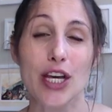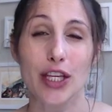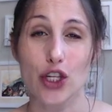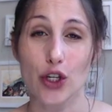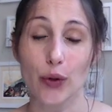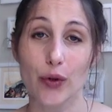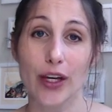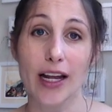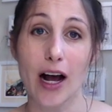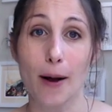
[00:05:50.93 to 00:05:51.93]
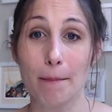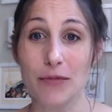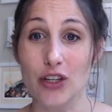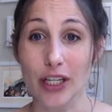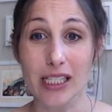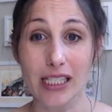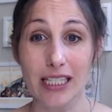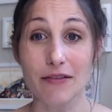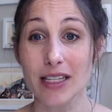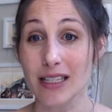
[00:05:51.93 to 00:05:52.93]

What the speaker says: that show that just even